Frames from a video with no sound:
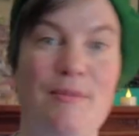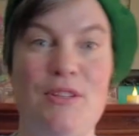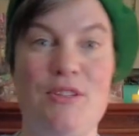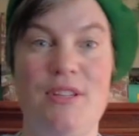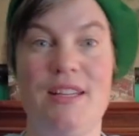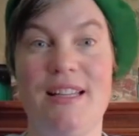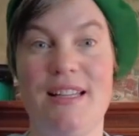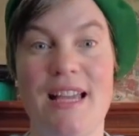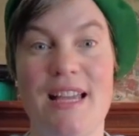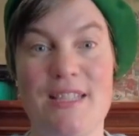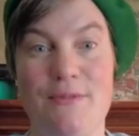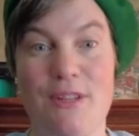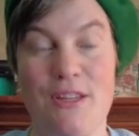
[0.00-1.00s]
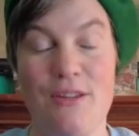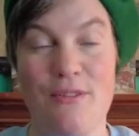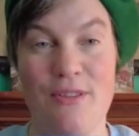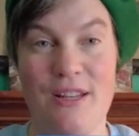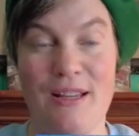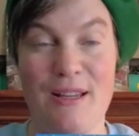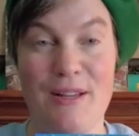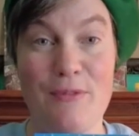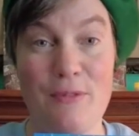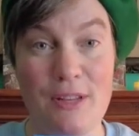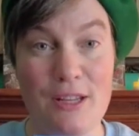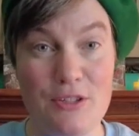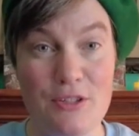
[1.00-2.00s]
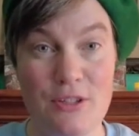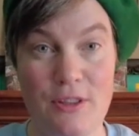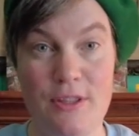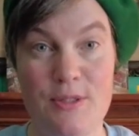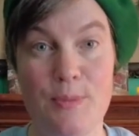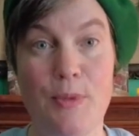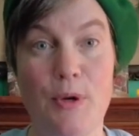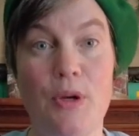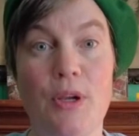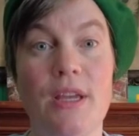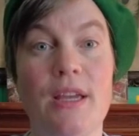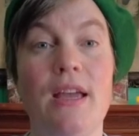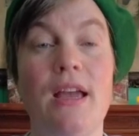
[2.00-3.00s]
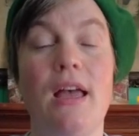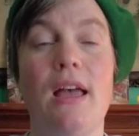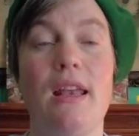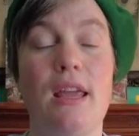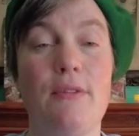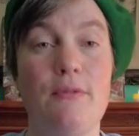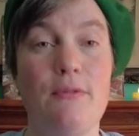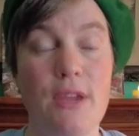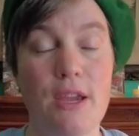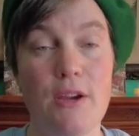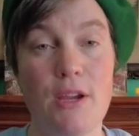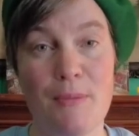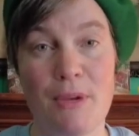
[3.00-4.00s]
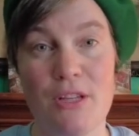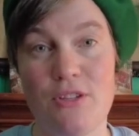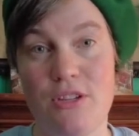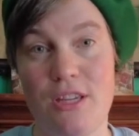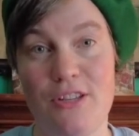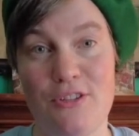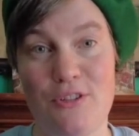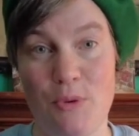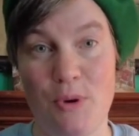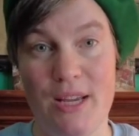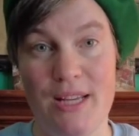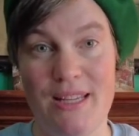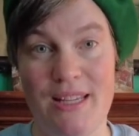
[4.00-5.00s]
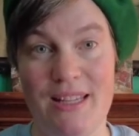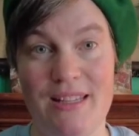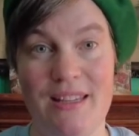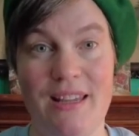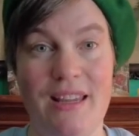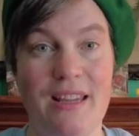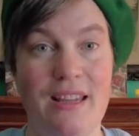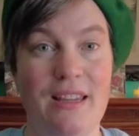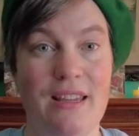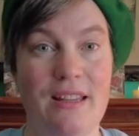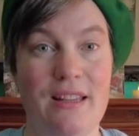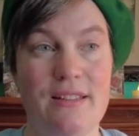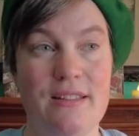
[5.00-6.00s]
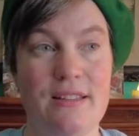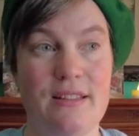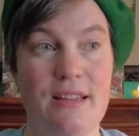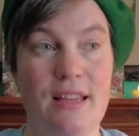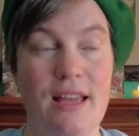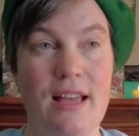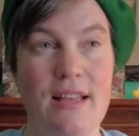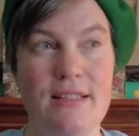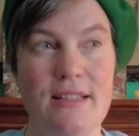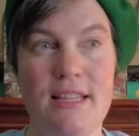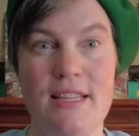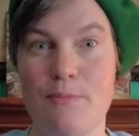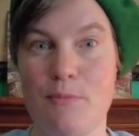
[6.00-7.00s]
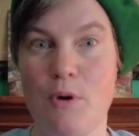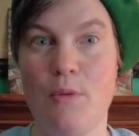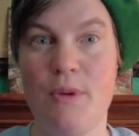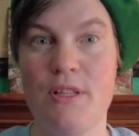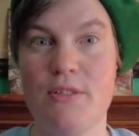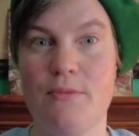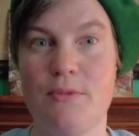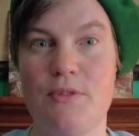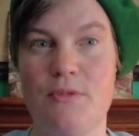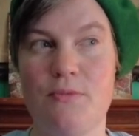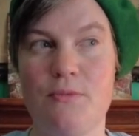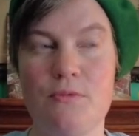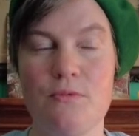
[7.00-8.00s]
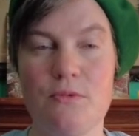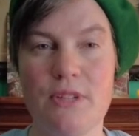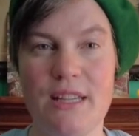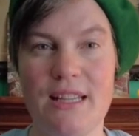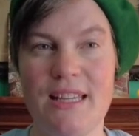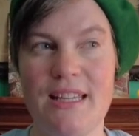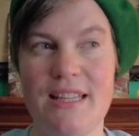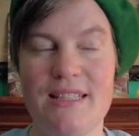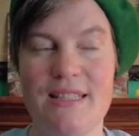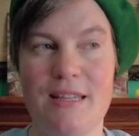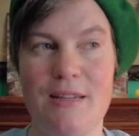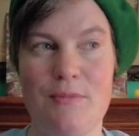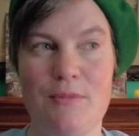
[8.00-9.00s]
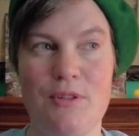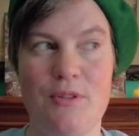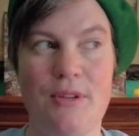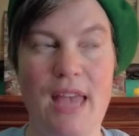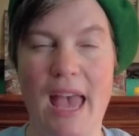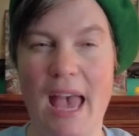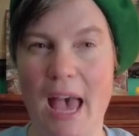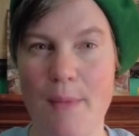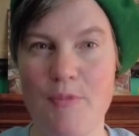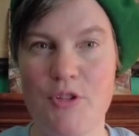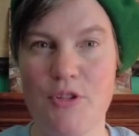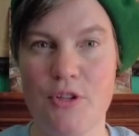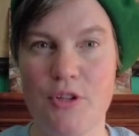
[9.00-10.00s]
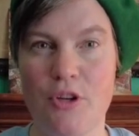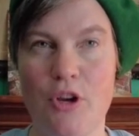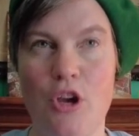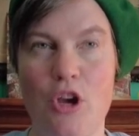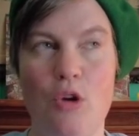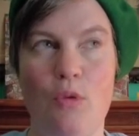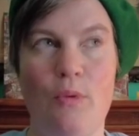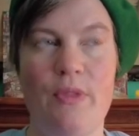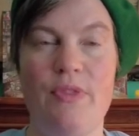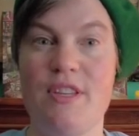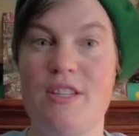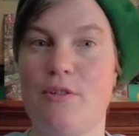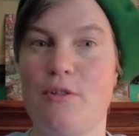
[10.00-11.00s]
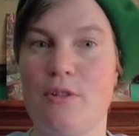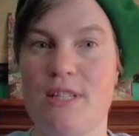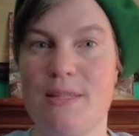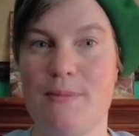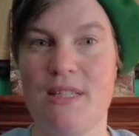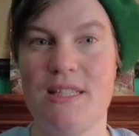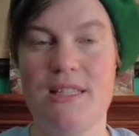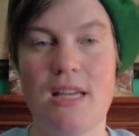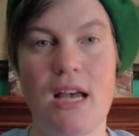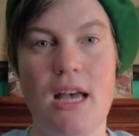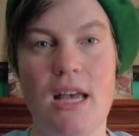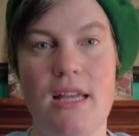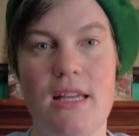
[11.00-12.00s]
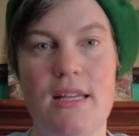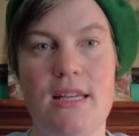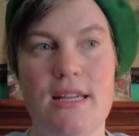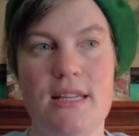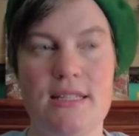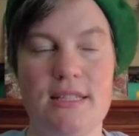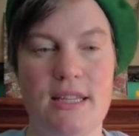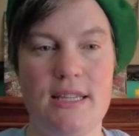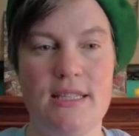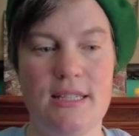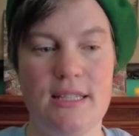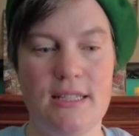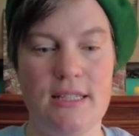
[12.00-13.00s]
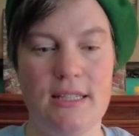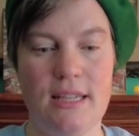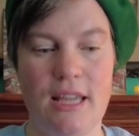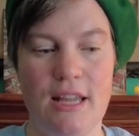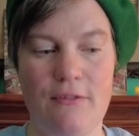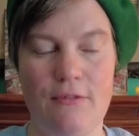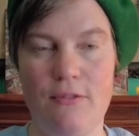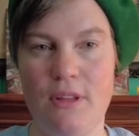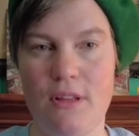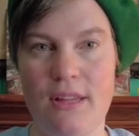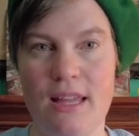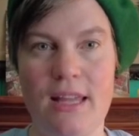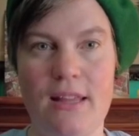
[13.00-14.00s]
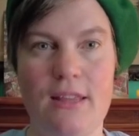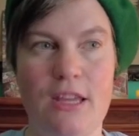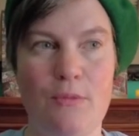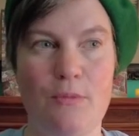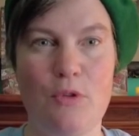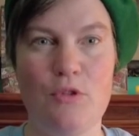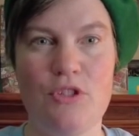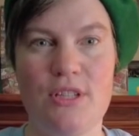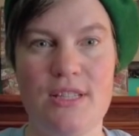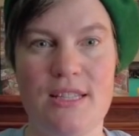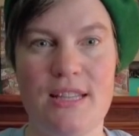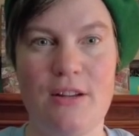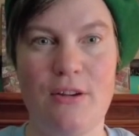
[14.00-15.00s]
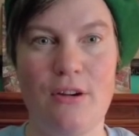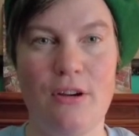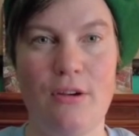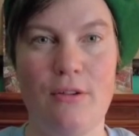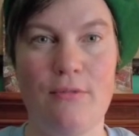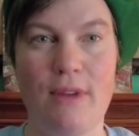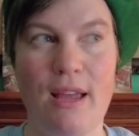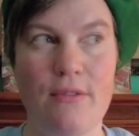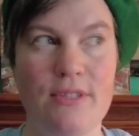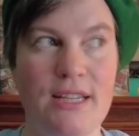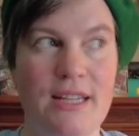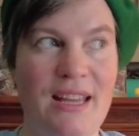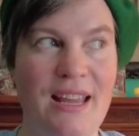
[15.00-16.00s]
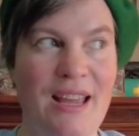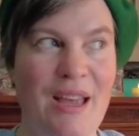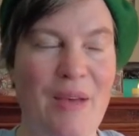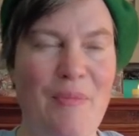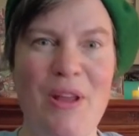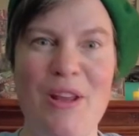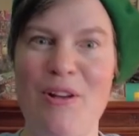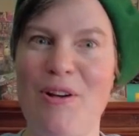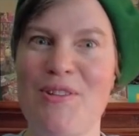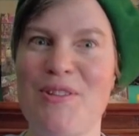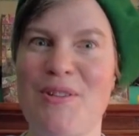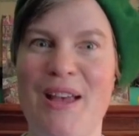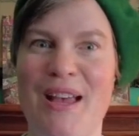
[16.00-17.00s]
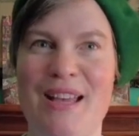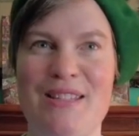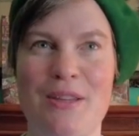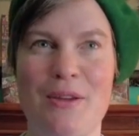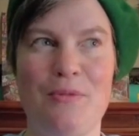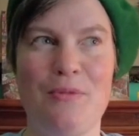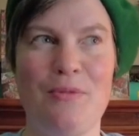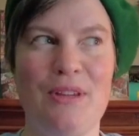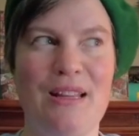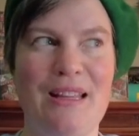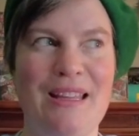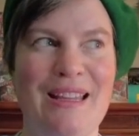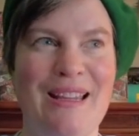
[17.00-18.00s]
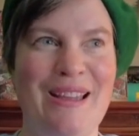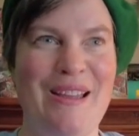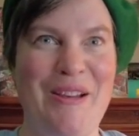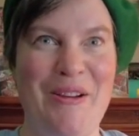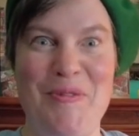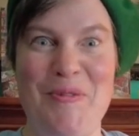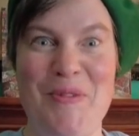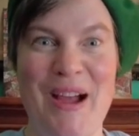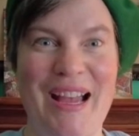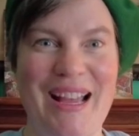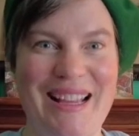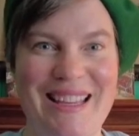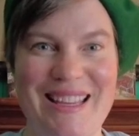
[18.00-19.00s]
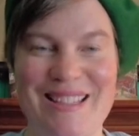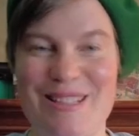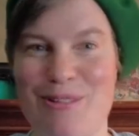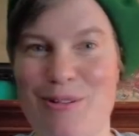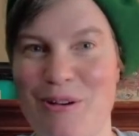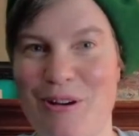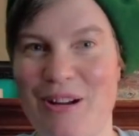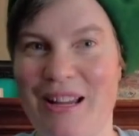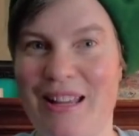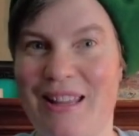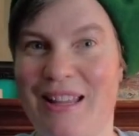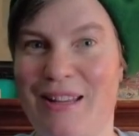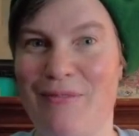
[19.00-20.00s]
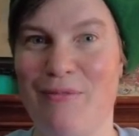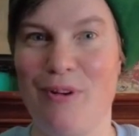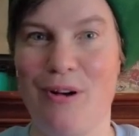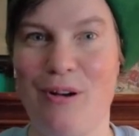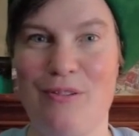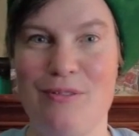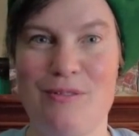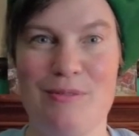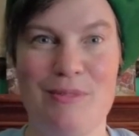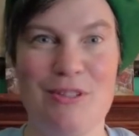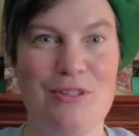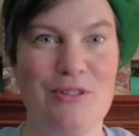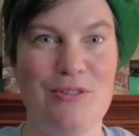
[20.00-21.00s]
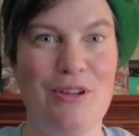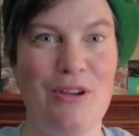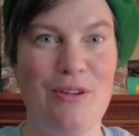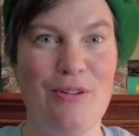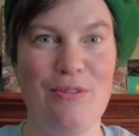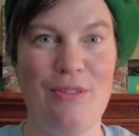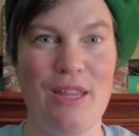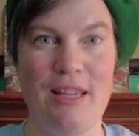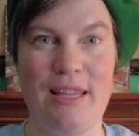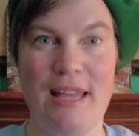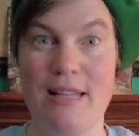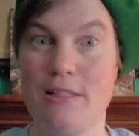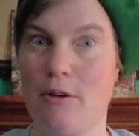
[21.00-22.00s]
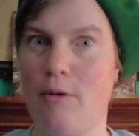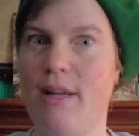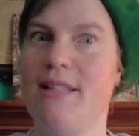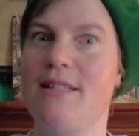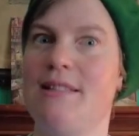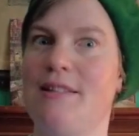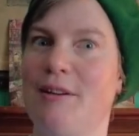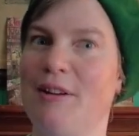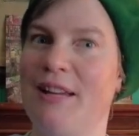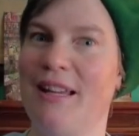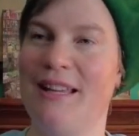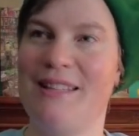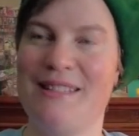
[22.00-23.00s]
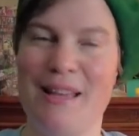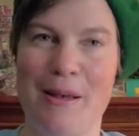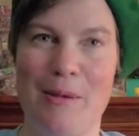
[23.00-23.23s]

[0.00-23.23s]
mention in the last video that I had finished this book, and I very much enjoyed it. It has these moments which really seem to capture what this Christmastide season can feel like, the emotions that are around it. But it also has a really wacky story that involves Mr. Toad that gets quite serious,